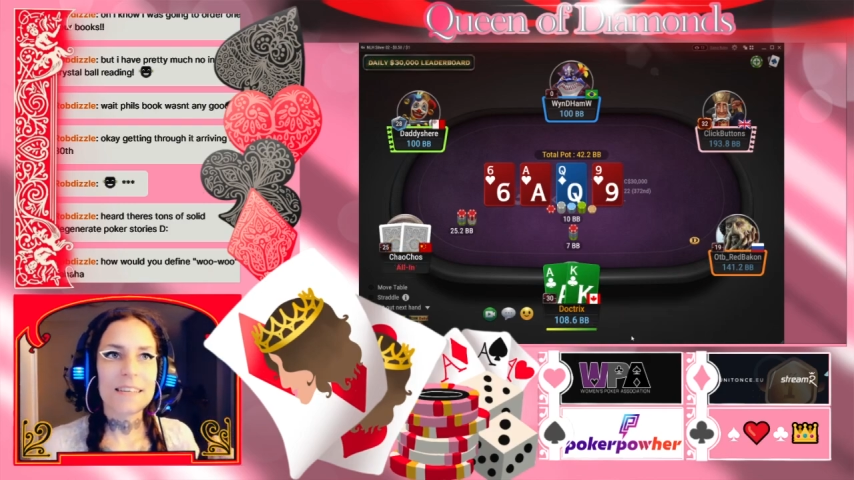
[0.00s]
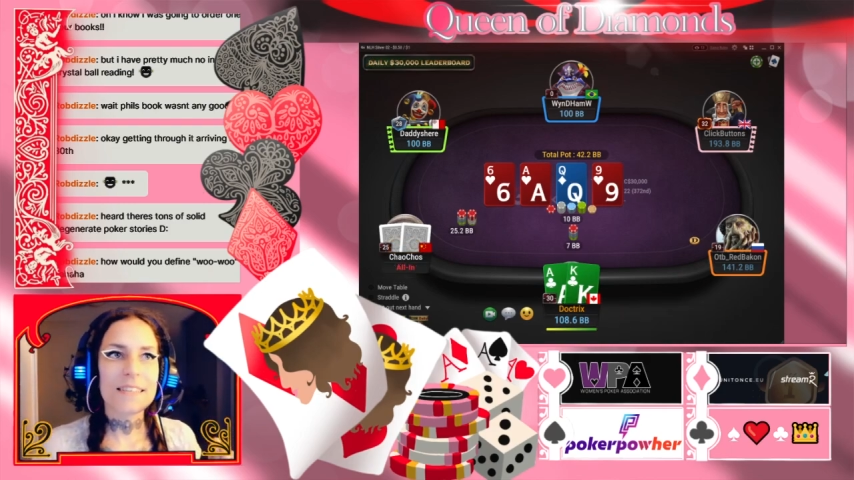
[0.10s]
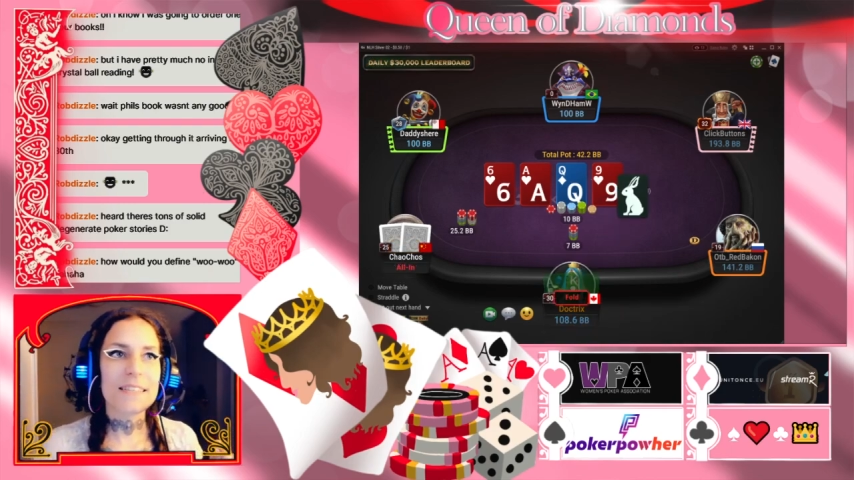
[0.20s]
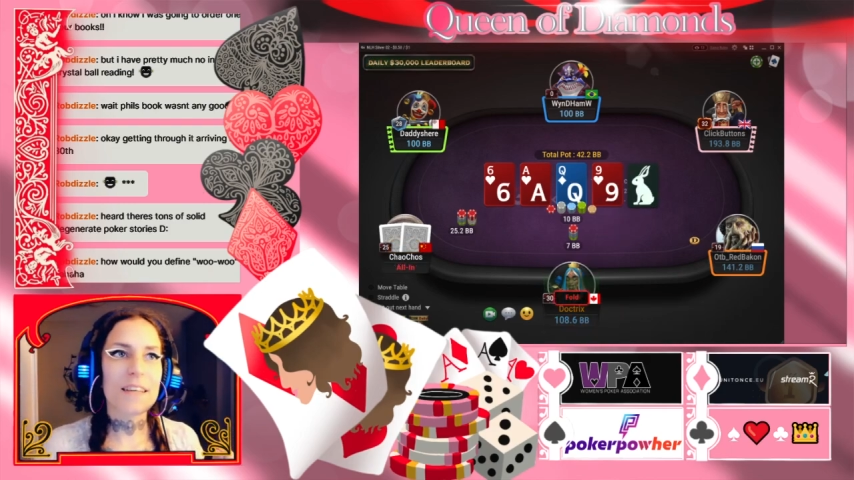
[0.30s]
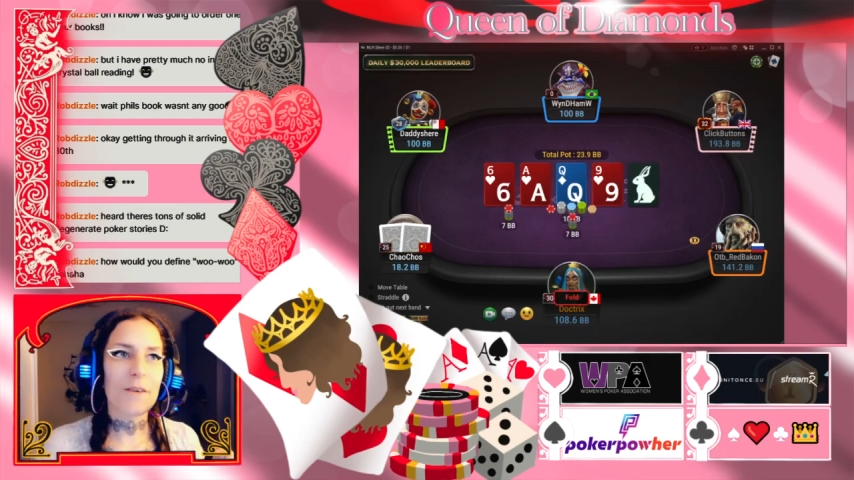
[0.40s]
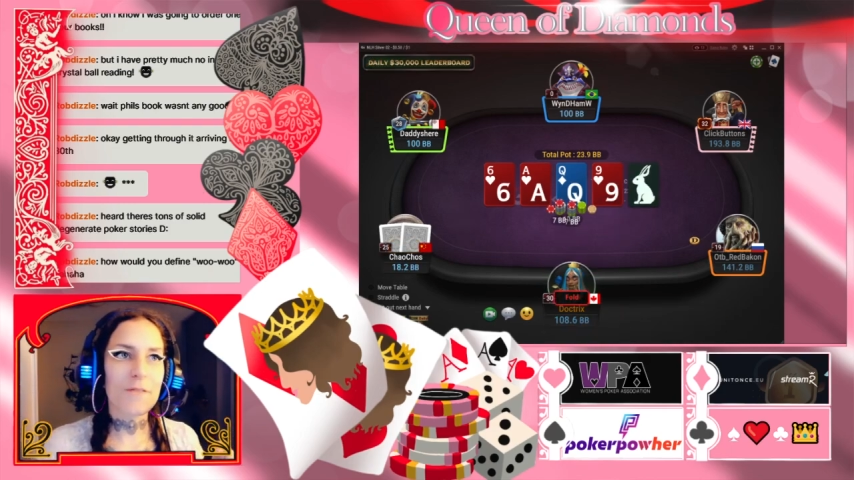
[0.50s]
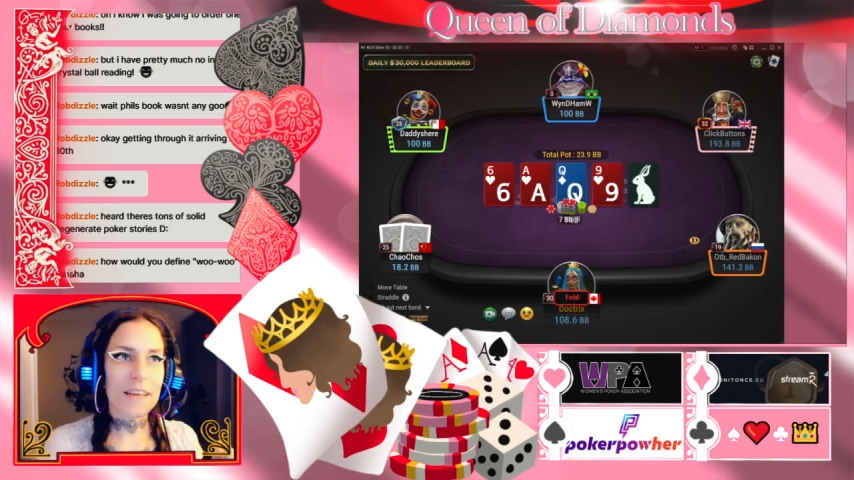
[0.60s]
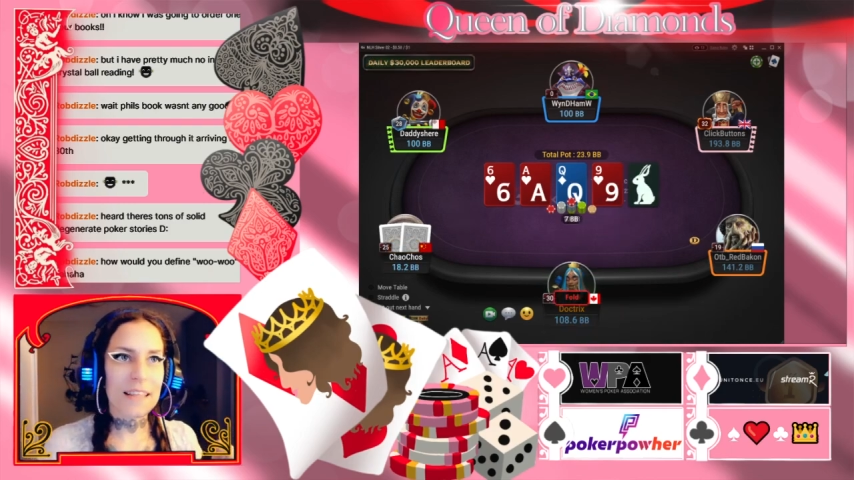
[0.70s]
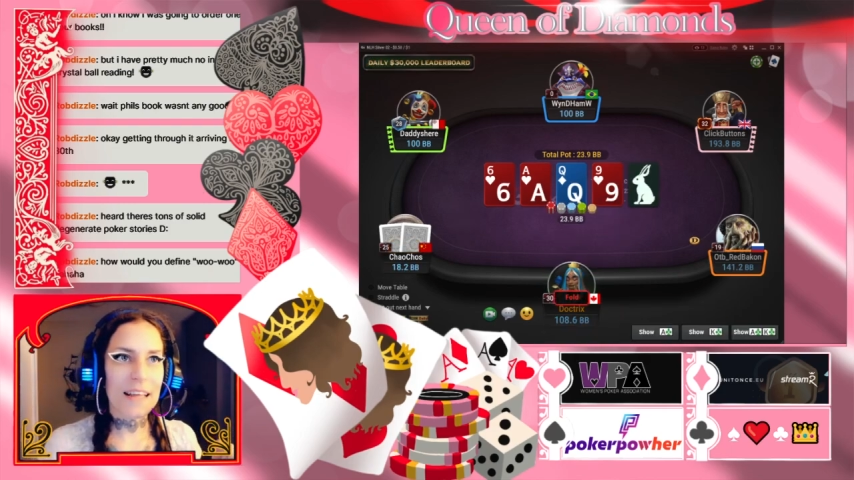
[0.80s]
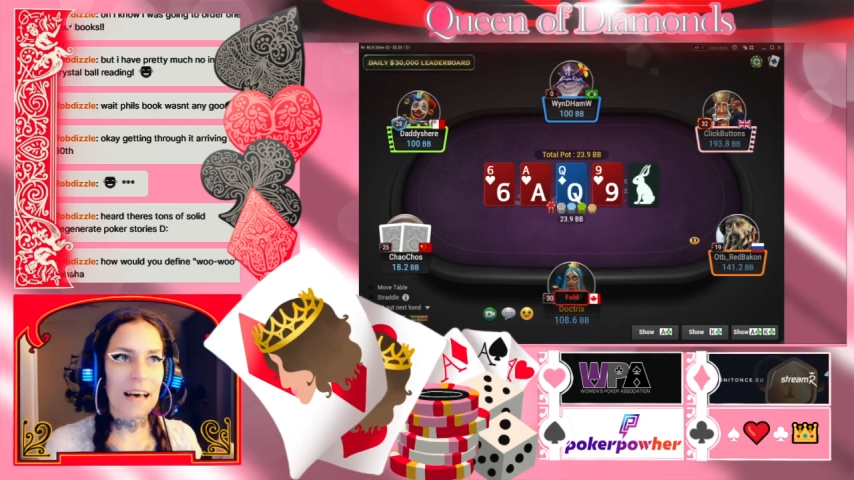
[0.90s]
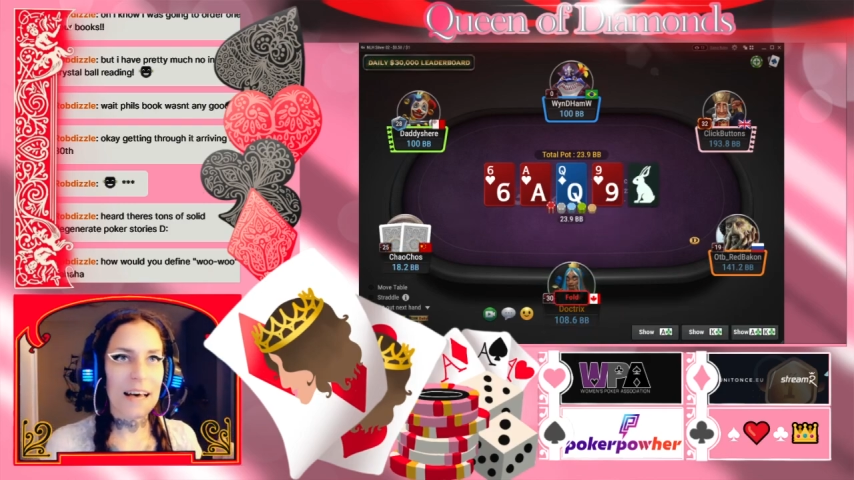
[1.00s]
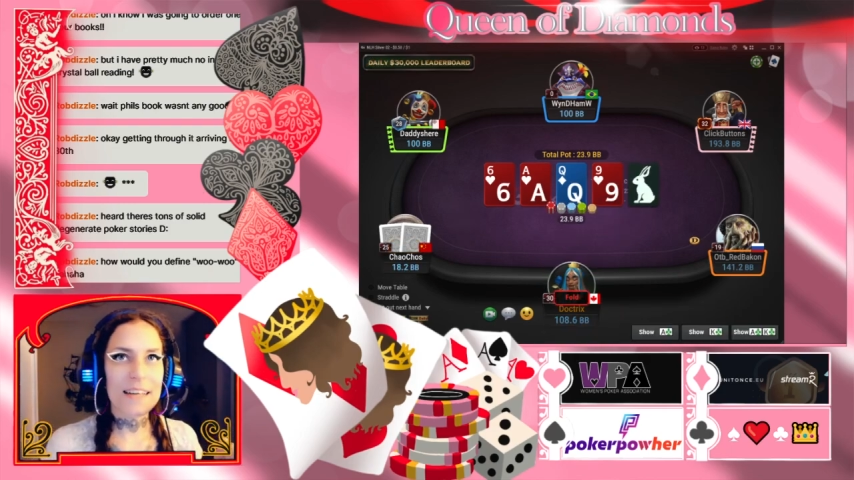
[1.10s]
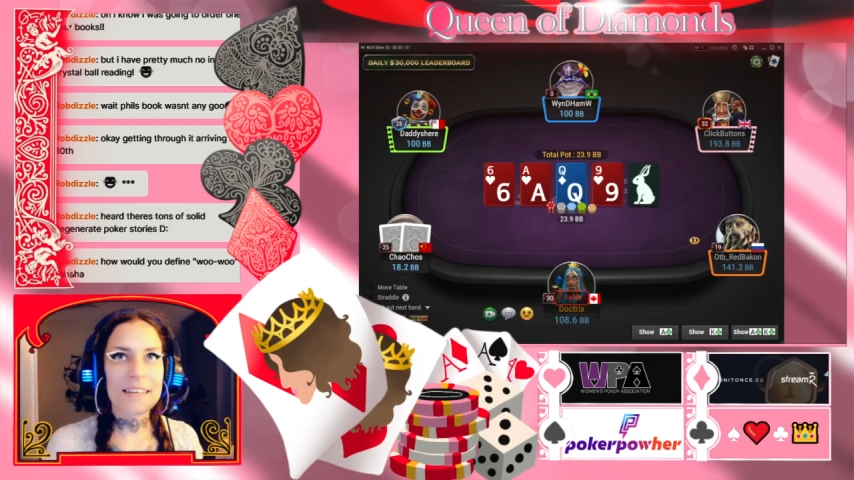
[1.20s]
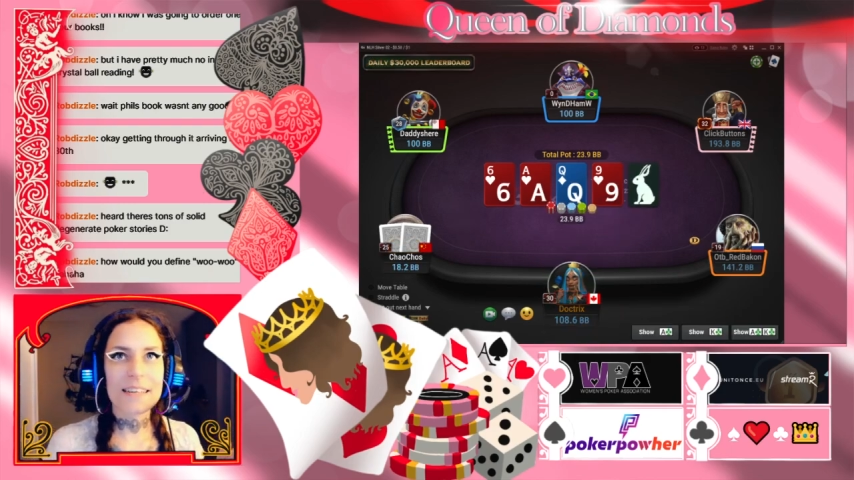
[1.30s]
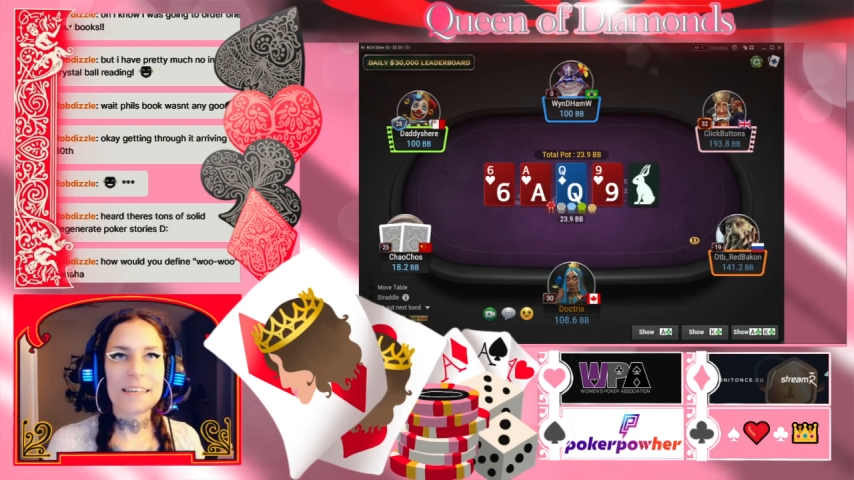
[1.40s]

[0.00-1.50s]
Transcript: stuff like that.